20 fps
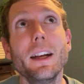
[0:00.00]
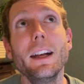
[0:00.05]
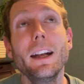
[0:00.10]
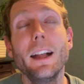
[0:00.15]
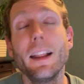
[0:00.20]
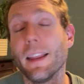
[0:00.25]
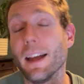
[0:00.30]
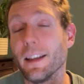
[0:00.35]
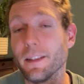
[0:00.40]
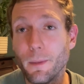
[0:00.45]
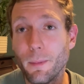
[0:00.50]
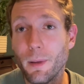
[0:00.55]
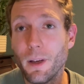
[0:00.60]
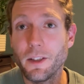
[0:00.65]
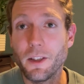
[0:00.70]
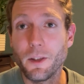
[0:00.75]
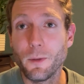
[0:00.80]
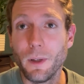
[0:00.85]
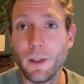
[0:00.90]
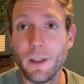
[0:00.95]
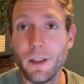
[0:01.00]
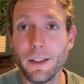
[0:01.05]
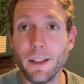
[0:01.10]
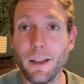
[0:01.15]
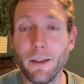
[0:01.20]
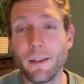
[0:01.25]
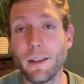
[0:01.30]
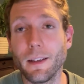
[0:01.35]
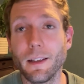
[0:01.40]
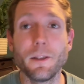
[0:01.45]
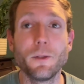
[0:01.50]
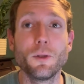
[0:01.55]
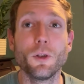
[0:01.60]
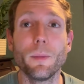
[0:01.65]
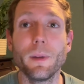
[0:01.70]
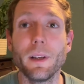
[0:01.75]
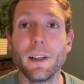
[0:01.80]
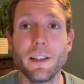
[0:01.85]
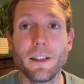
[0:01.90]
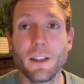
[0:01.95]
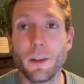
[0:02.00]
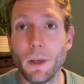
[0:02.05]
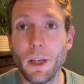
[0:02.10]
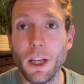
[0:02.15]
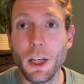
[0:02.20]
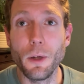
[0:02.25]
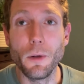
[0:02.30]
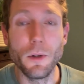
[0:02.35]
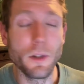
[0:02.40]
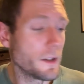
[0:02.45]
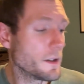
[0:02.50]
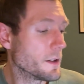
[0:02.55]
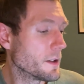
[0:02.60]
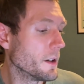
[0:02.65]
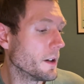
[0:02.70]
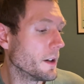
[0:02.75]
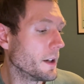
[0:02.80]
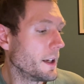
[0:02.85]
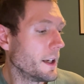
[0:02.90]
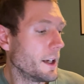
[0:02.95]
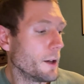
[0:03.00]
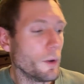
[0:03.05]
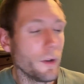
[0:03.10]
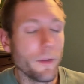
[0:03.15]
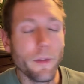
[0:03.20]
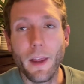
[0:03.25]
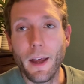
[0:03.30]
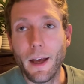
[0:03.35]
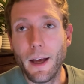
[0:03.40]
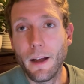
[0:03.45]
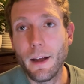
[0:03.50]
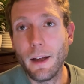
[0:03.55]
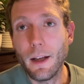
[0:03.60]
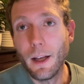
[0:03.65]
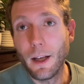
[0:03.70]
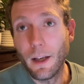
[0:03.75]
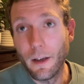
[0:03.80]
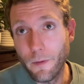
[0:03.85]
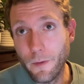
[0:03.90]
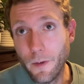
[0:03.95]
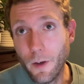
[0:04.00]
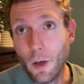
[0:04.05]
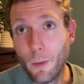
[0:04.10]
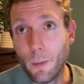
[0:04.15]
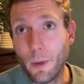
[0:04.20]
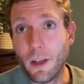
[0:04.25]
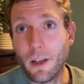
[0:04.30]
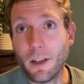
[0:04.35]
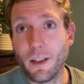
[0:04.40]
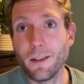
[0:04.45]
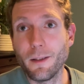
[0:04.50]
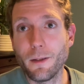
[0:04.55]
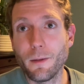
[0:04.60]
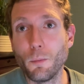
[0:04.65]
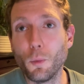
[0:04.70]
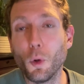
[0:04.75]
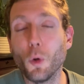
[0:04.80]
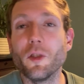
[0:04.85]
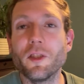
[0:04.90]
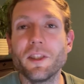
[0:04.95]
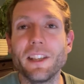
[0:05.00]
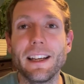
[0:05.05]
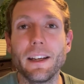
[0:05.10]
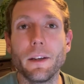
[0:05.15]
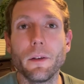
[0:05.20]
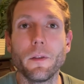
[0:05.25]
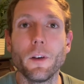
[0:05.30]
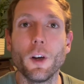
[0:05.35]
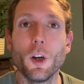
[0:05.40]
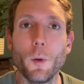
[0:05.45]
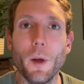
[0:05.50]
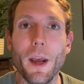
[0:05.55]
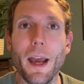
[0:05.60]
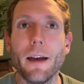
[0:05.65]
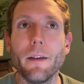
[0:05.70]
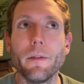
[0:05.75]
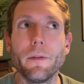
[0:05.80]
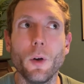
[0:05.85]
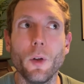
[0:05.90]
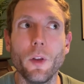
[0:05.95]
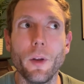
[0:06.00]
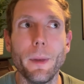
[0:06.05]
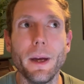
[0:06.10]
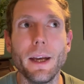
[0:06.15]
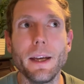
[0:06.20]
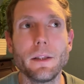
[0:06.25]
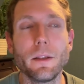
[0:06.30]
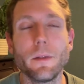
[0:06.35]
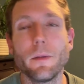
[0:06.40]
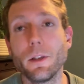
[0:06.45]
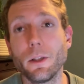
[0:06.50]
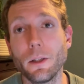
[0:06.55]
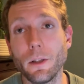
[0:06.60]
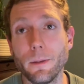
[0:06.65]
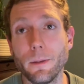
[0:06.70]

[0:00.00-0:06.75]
that's a plus as well. I don't think durability is going to be a huge concern here with that firmer, more resilient foam you have on the base of the shoe.